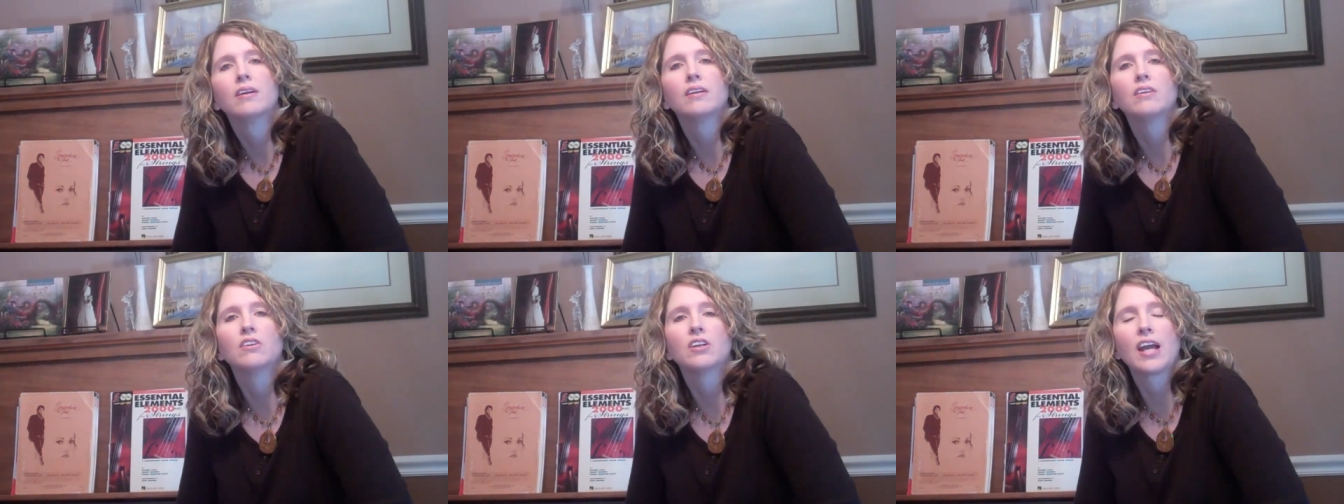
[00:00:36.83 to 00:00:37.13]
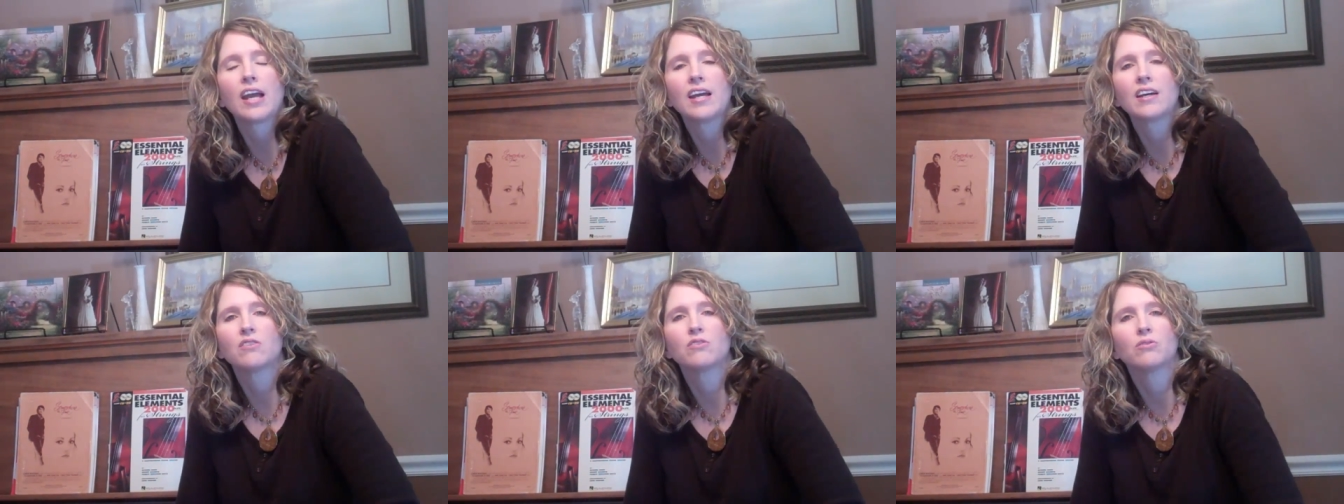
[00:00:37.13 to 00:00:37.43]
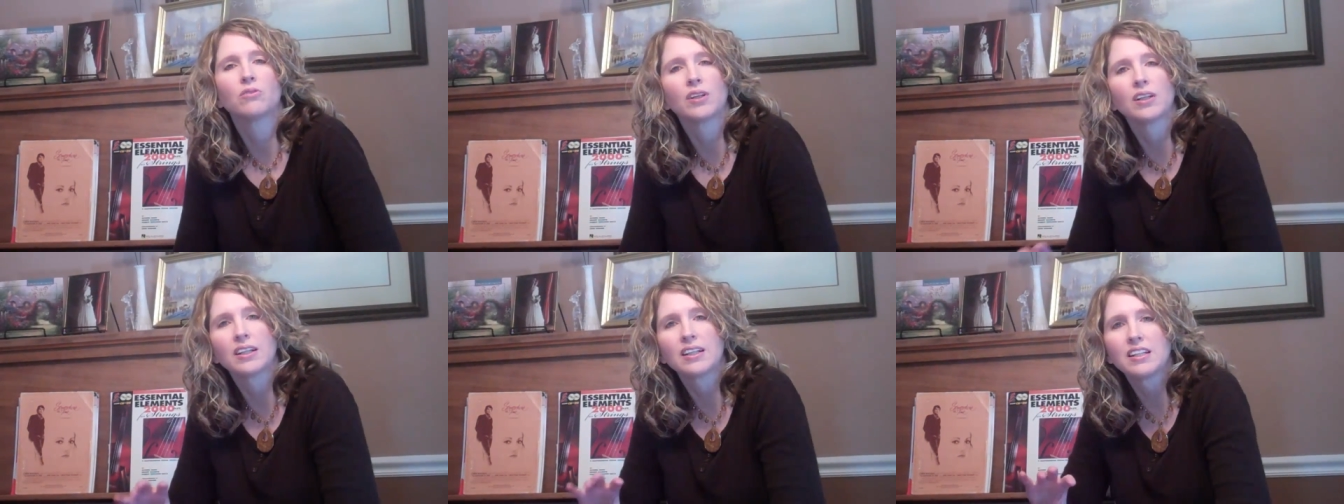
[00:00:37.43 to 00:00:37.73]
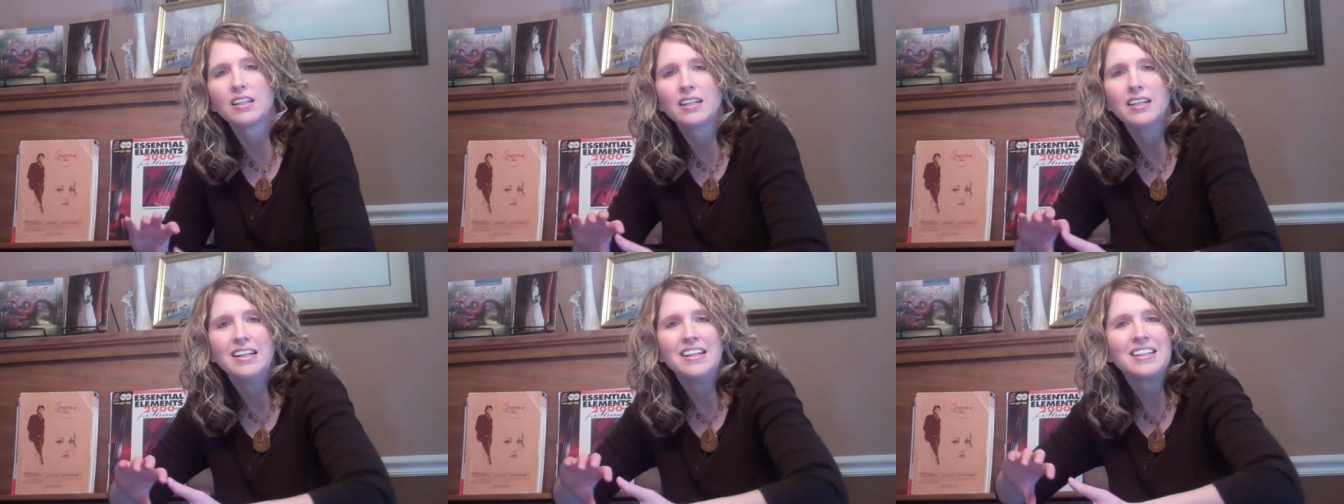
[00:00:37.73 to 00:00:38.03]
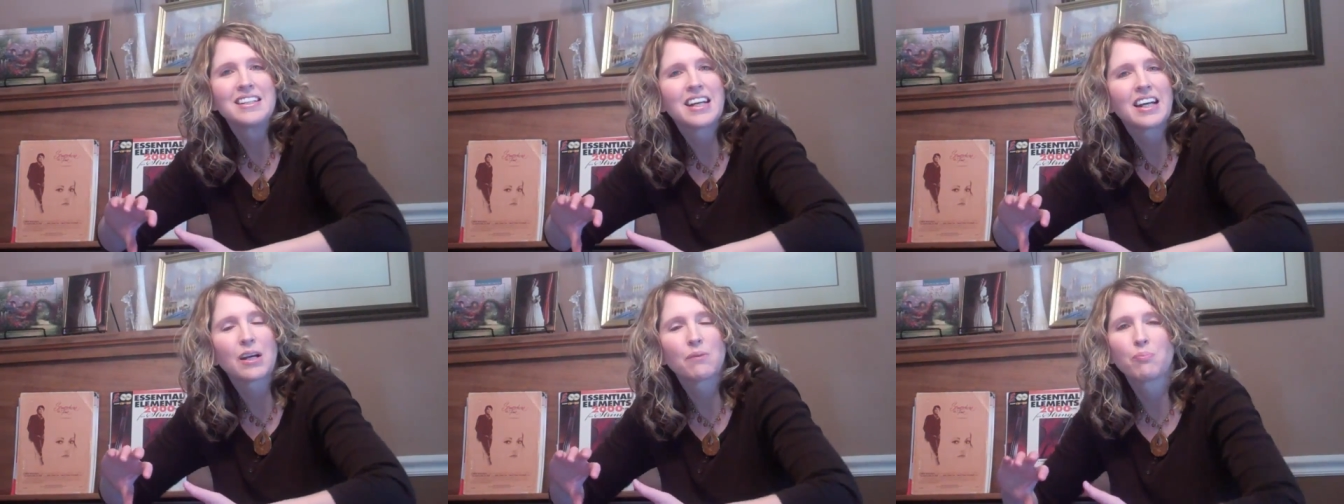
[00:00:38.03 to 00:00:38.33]
You can't really
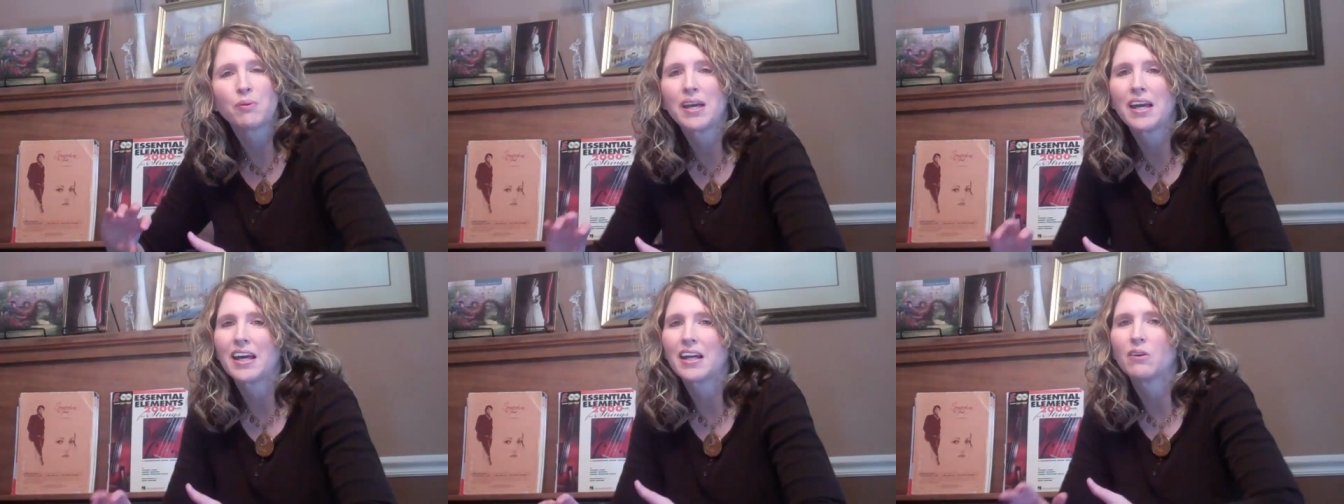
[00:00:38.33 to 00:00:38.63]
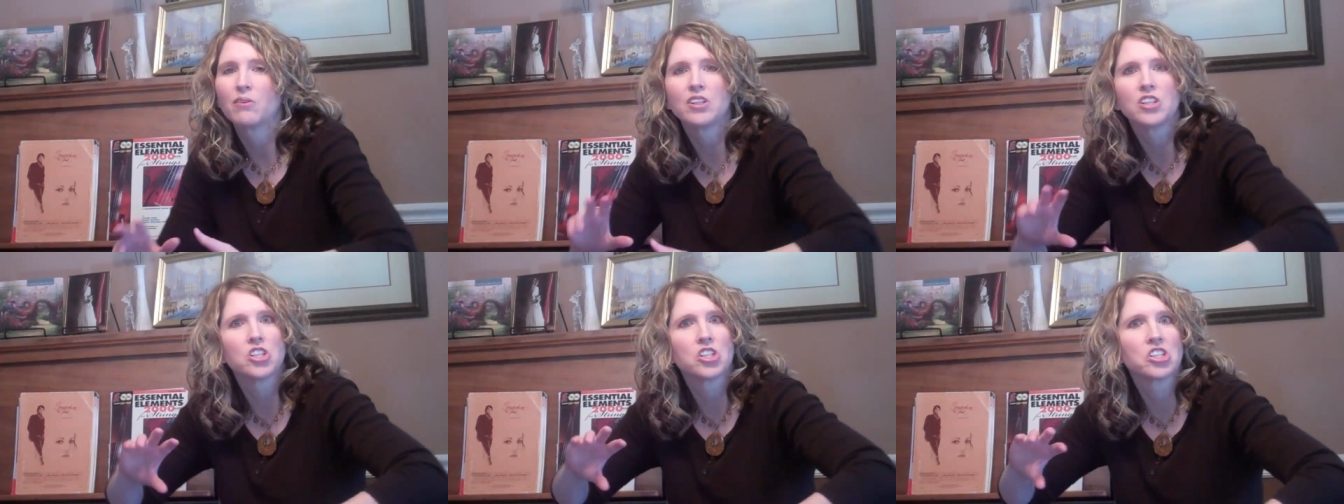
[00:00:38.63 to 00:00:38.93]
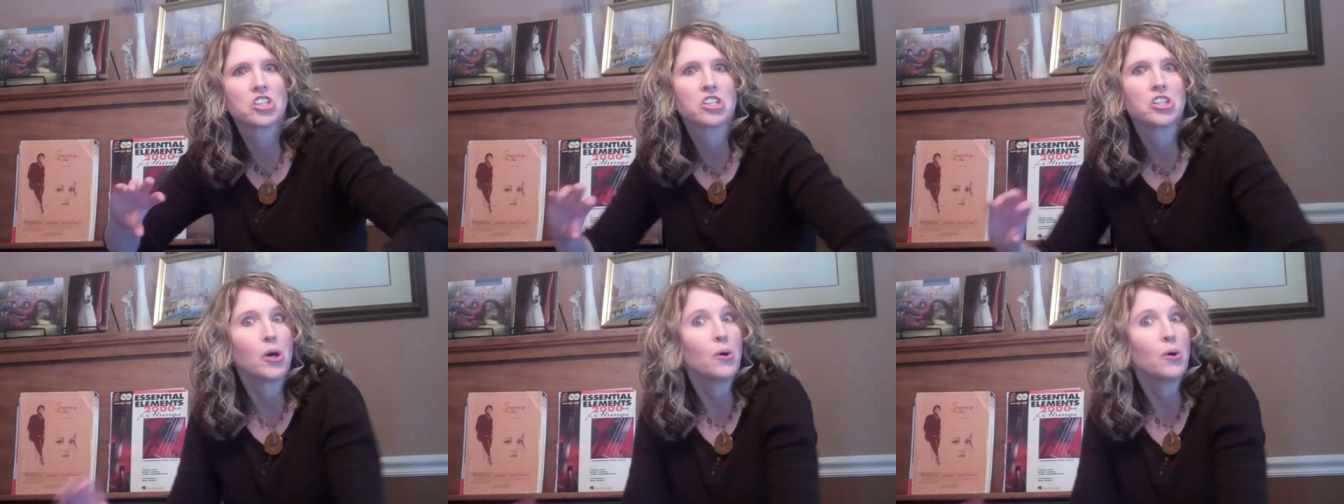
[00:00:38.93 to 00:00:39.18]
take a piano and just